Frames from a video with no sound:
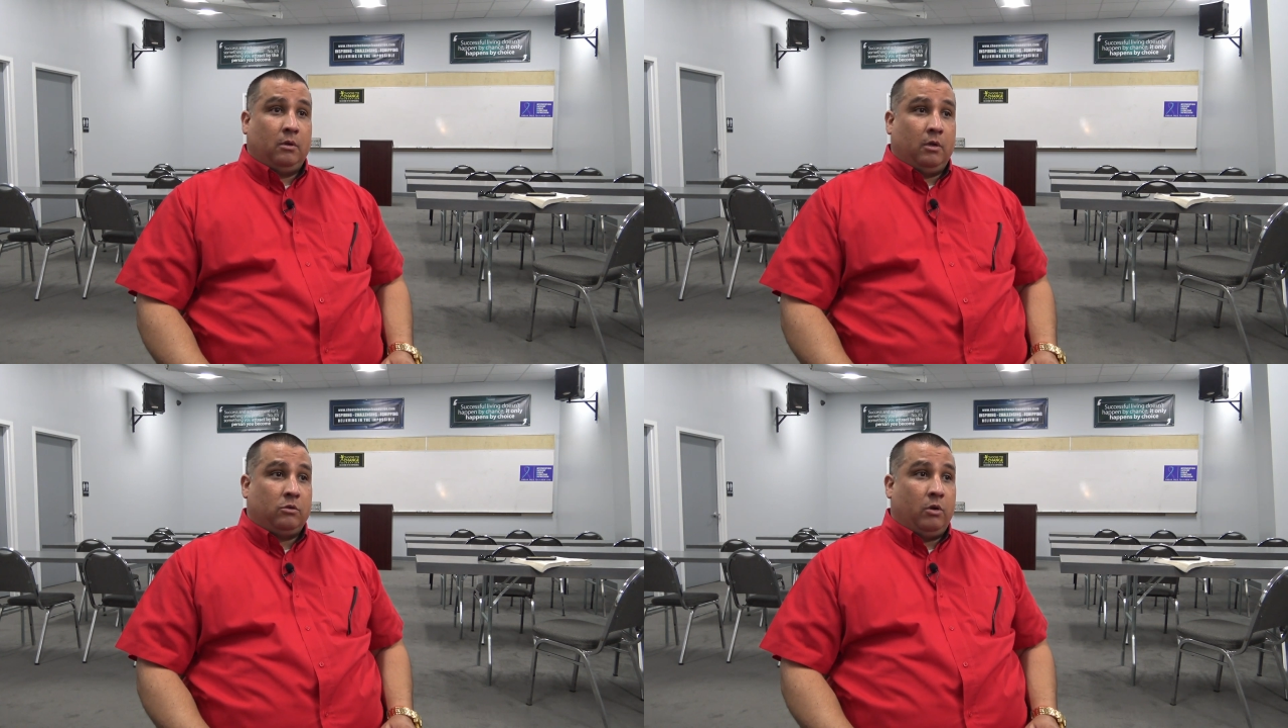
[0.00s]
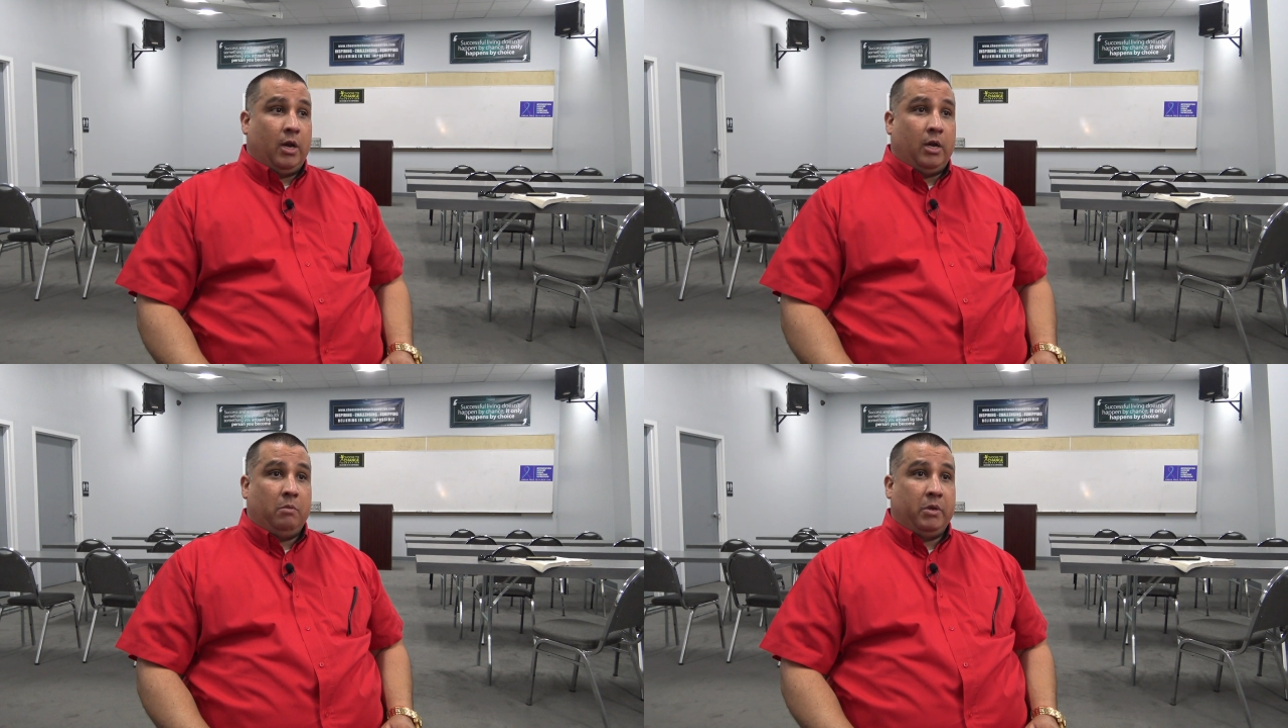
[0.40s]
is
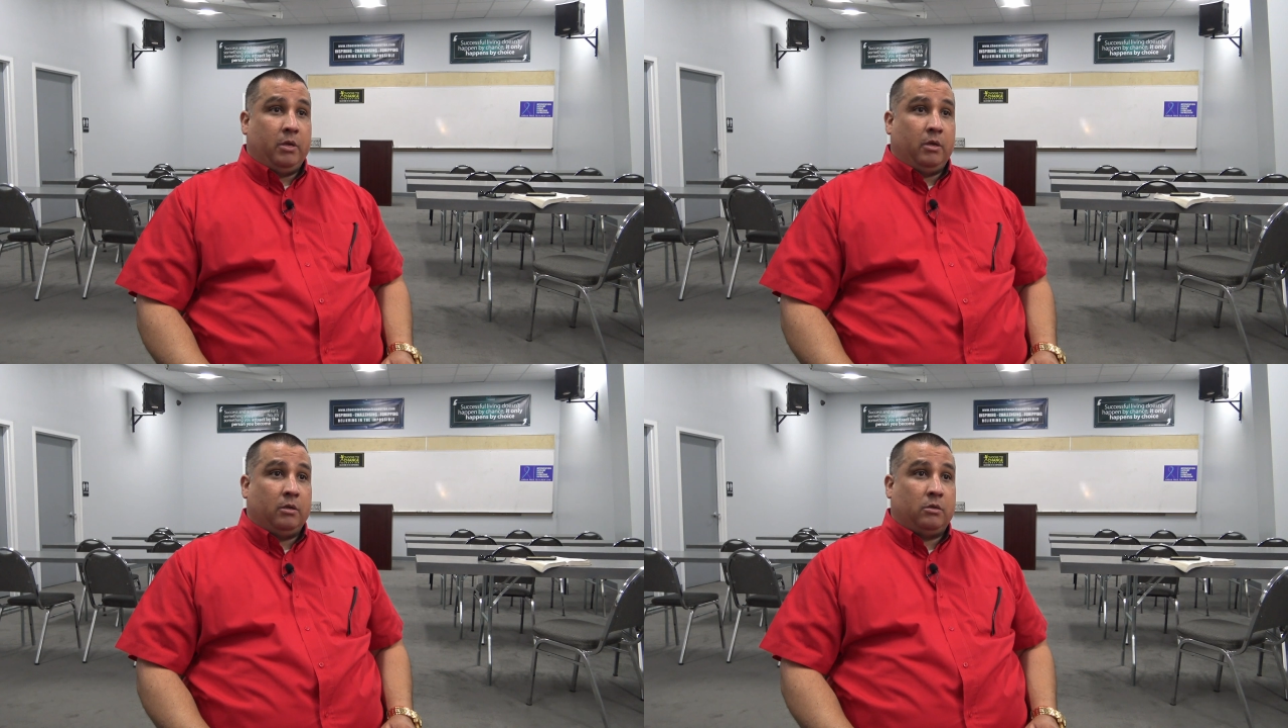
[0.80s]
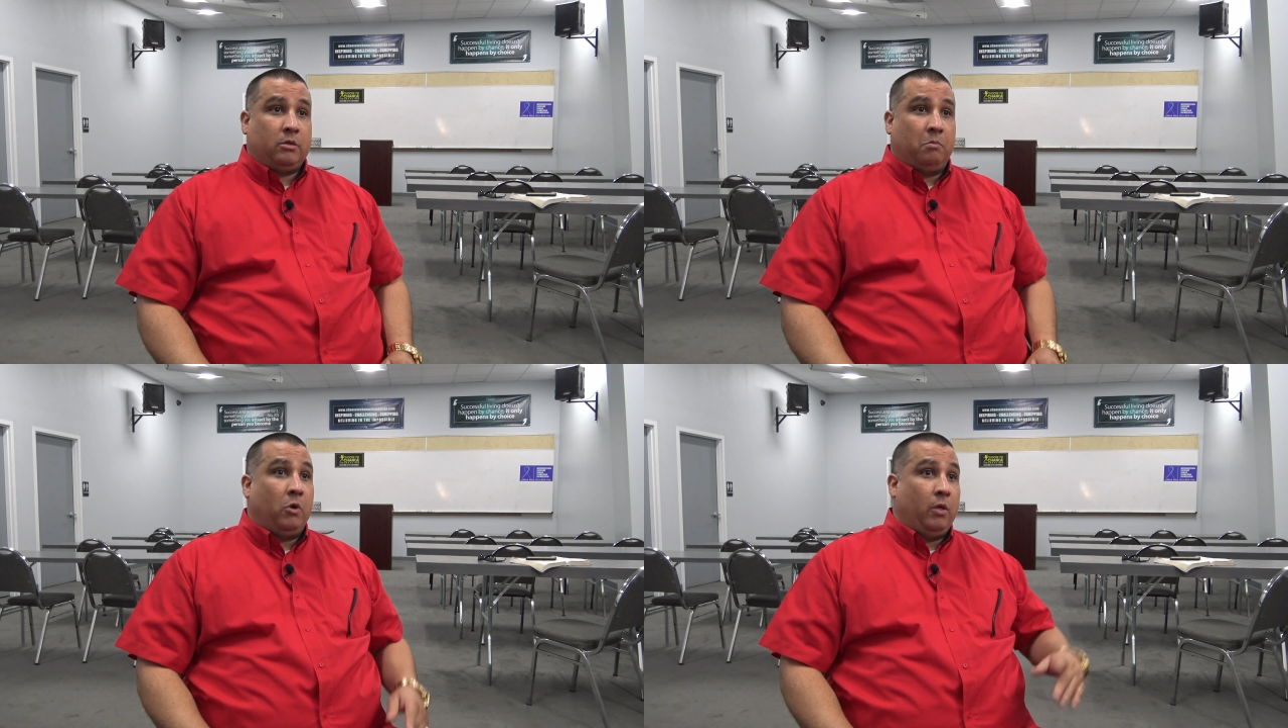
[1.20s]
gonna lead me
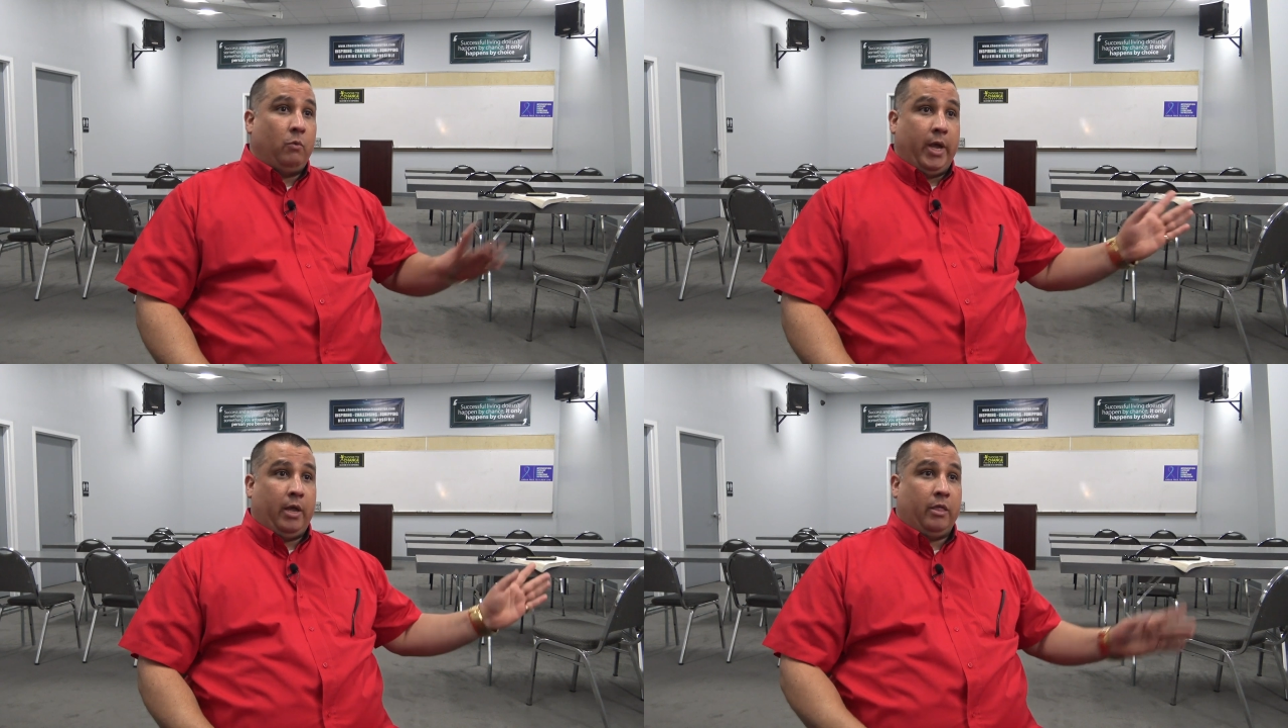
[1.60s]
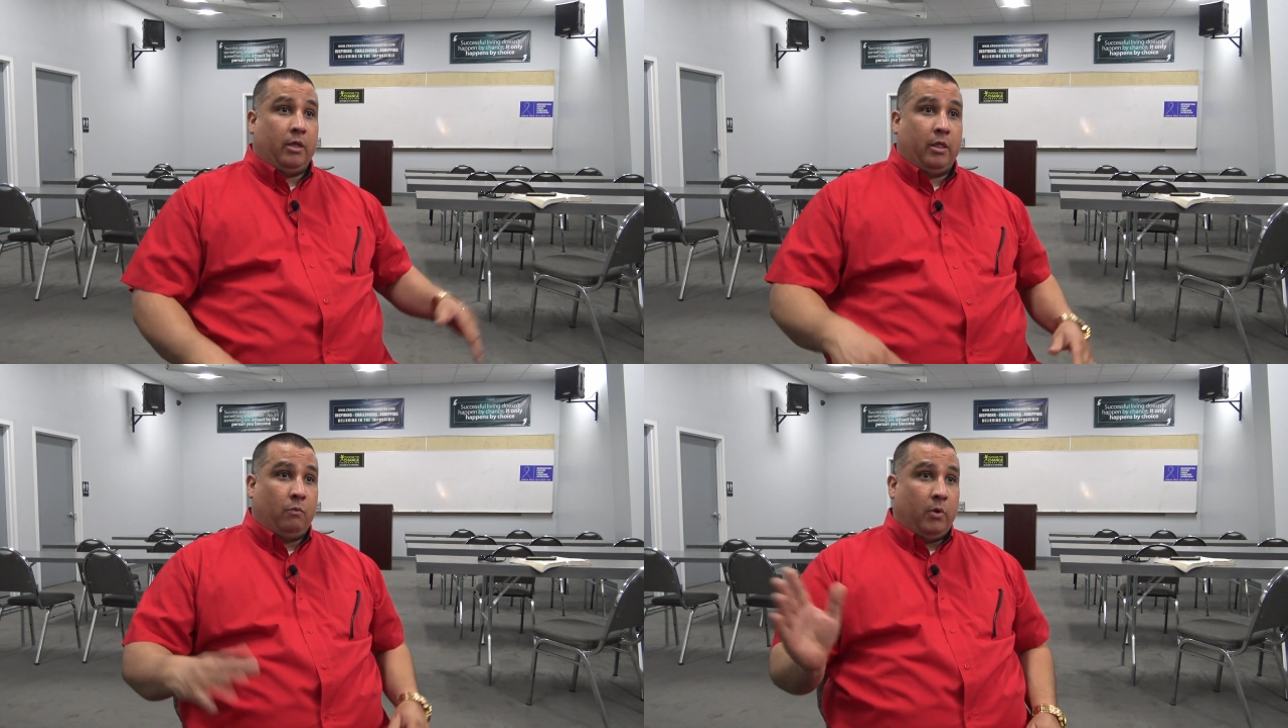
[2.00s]
some other way than the